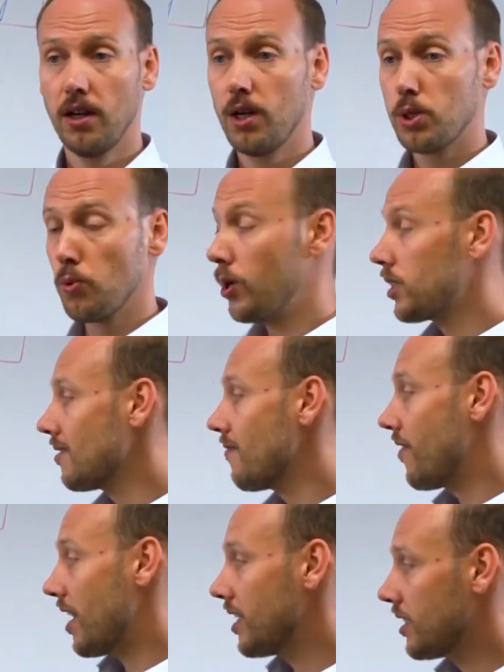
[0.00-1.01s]
So once we've
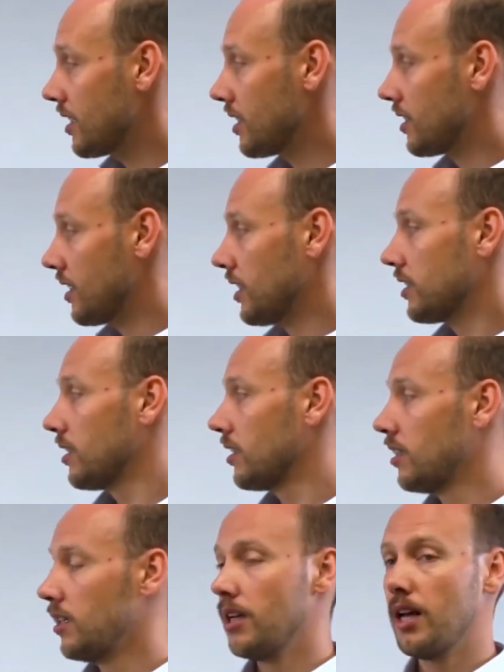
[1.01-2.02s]
validated that,
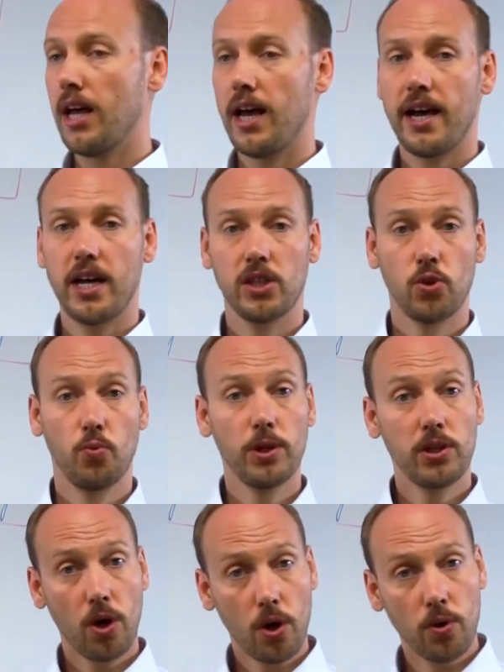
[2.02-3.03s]
and we
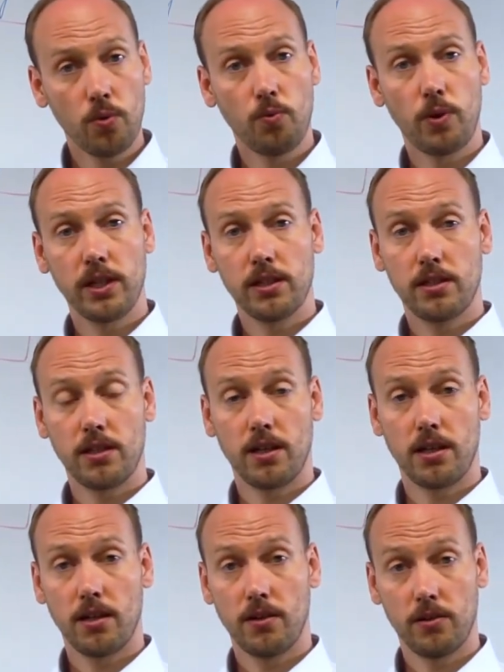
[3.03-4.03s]
know what it
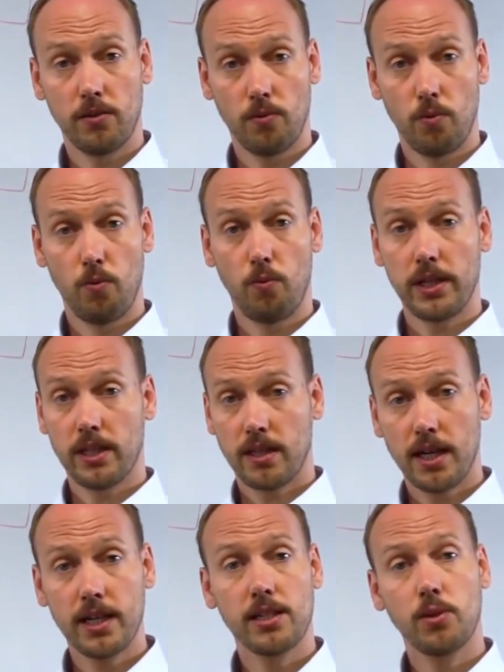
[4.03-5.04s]

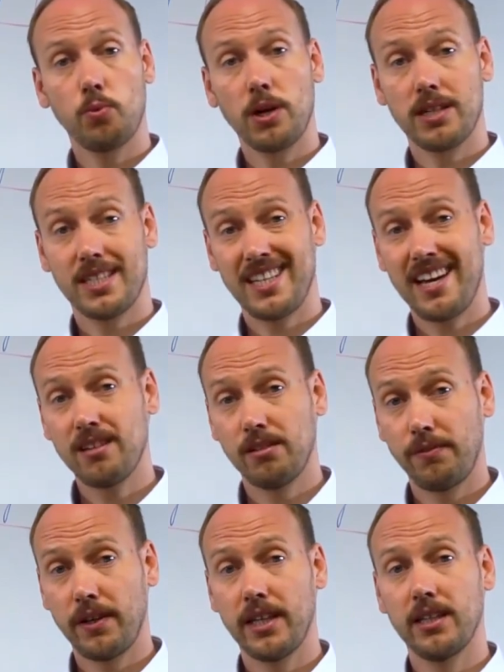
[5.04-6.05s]
does, and we are
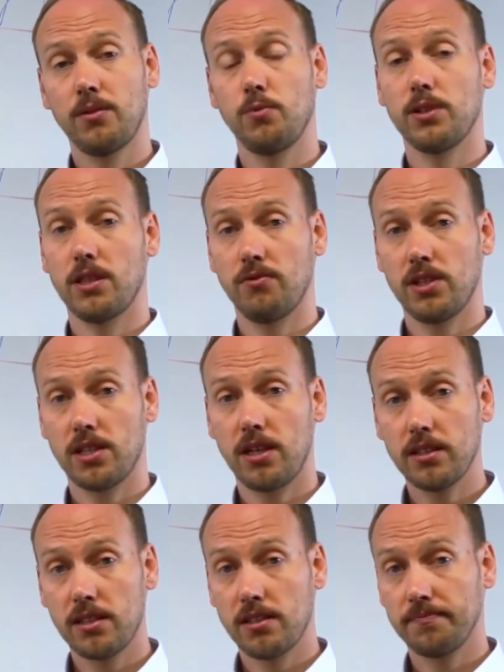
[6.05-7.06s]
satisfied with the
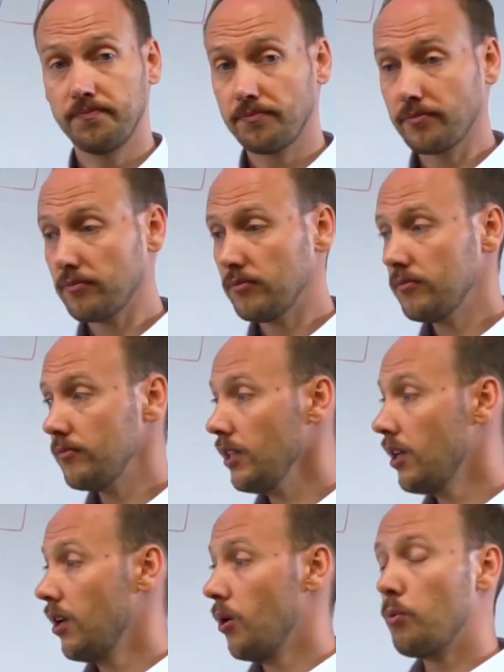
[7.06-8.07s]
results,
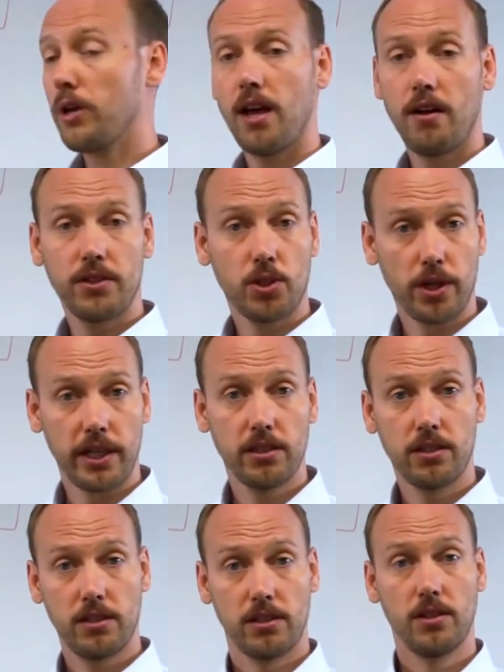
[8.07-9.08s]
we have a
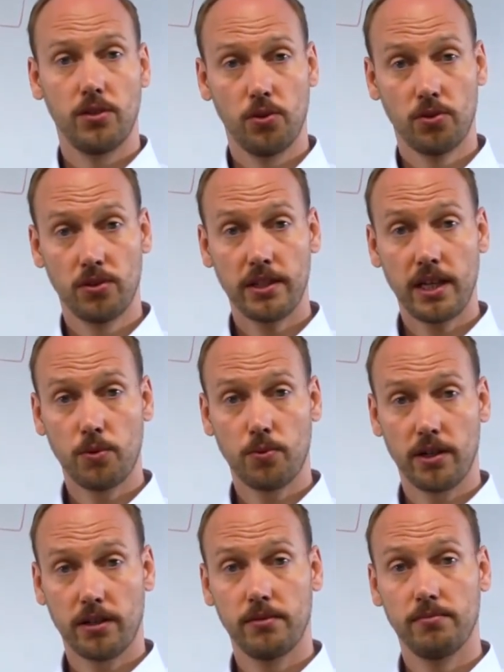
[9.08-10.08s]
trained neural
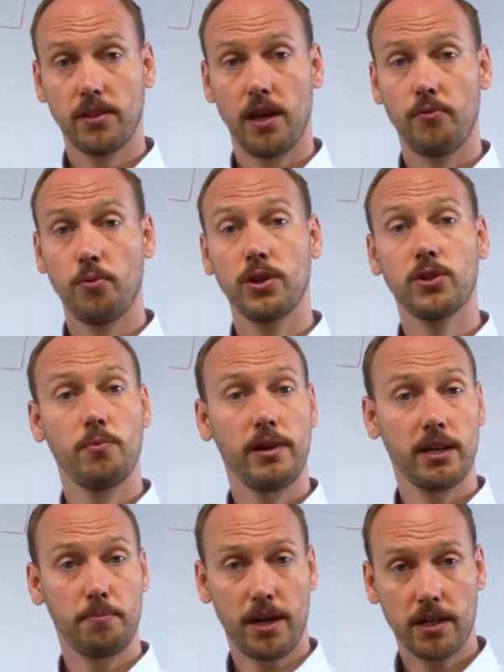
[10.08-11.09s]
network. If we want to make
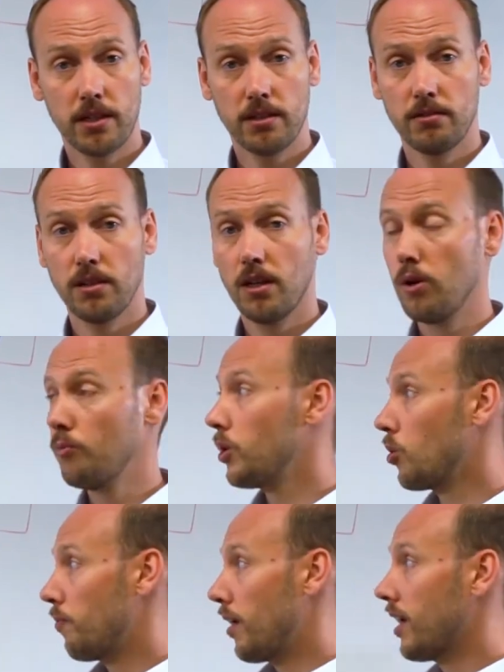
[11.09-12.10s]
it better, we
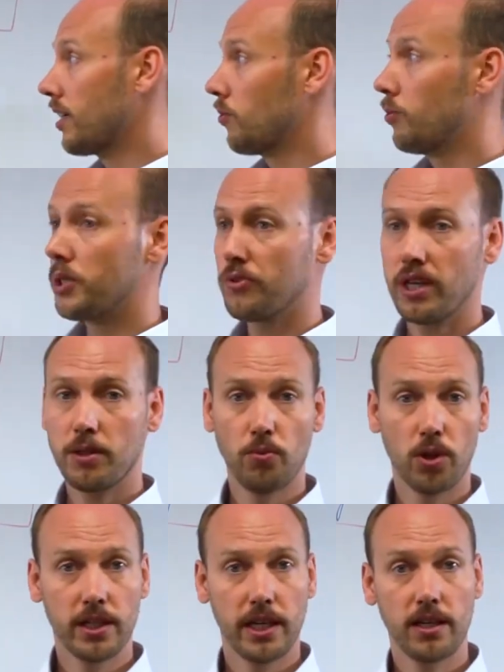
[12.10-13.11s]
go back, we create
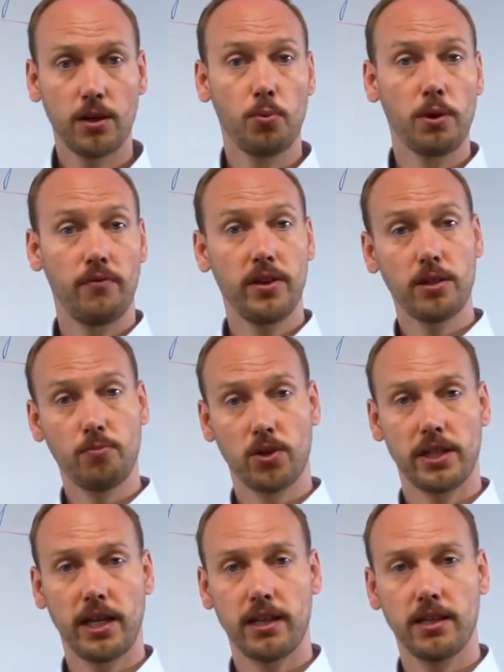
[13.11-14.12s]
more data, we feed it more
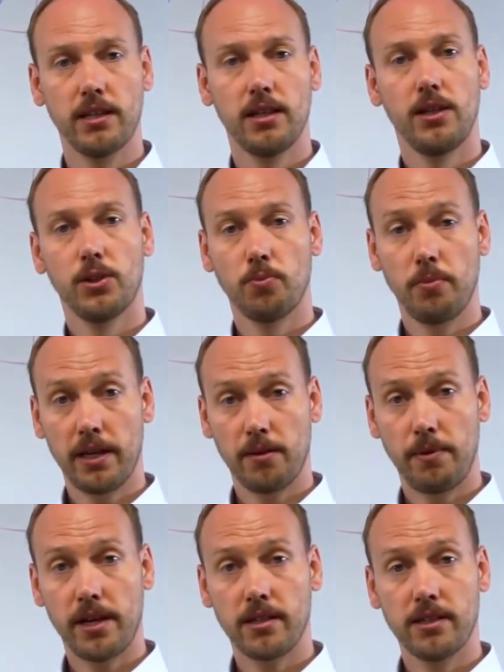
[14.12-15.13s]
data to make it
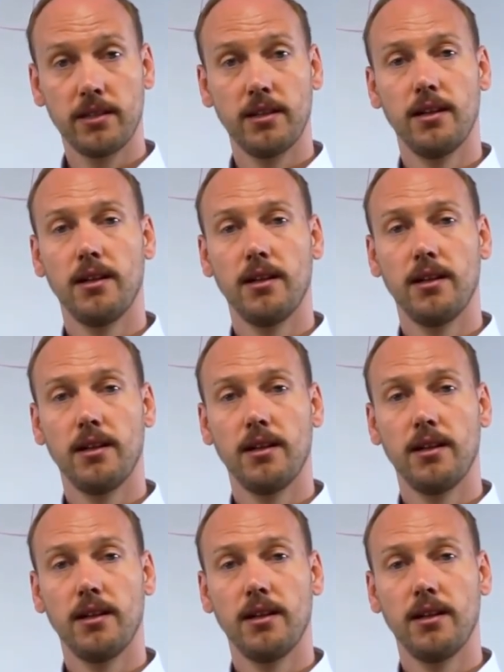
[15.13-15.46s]
better.